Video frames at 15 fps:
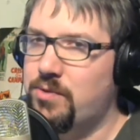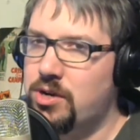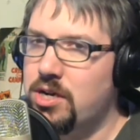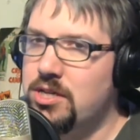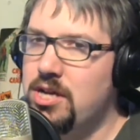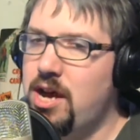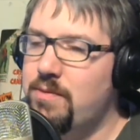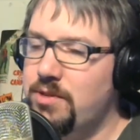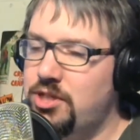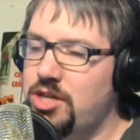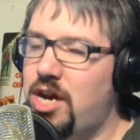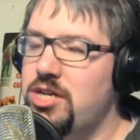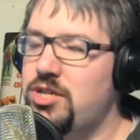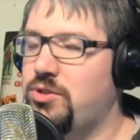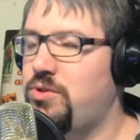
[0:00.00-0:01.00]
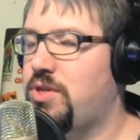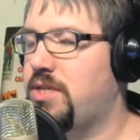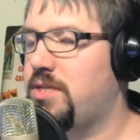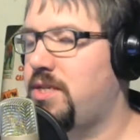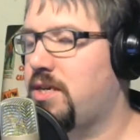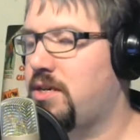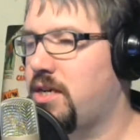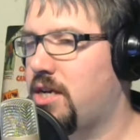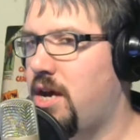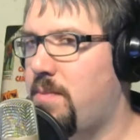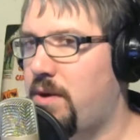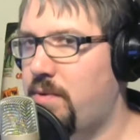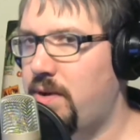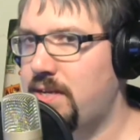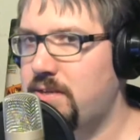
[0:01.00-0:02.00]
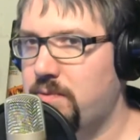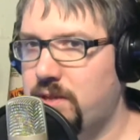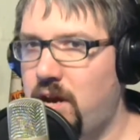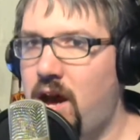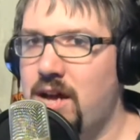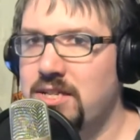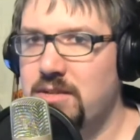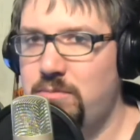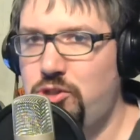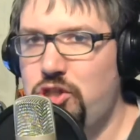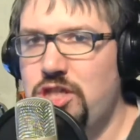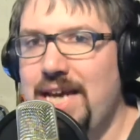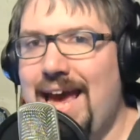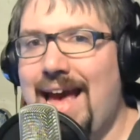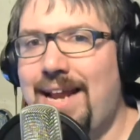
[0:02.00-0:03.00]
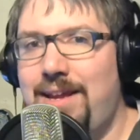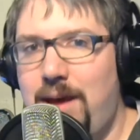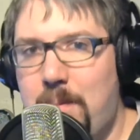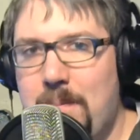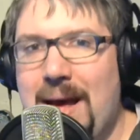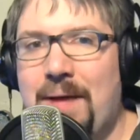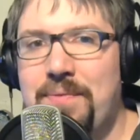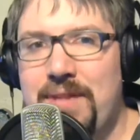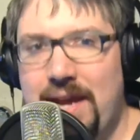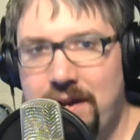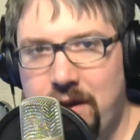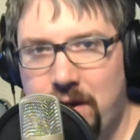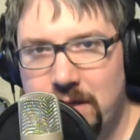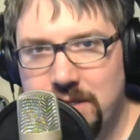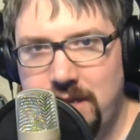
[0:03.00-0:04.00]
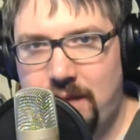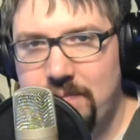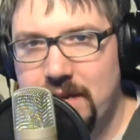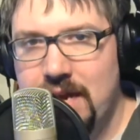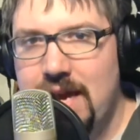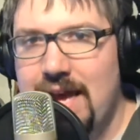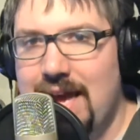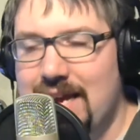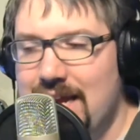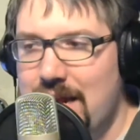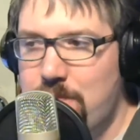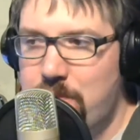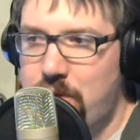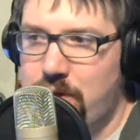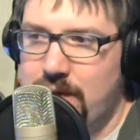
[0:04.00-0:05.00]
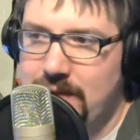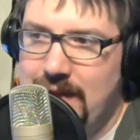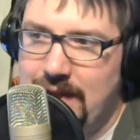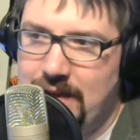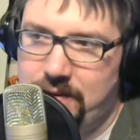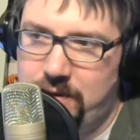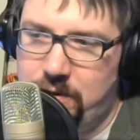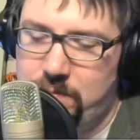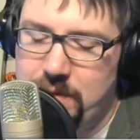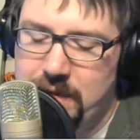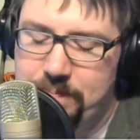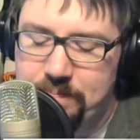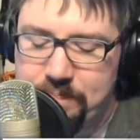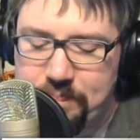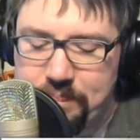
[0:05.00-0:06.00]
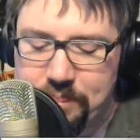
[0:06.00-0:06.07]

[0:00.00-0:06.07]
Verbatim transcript: We're going to talk with Josh Lucas here in the coming weeks with awesome chat about that concept and kind of poke at that a little bit.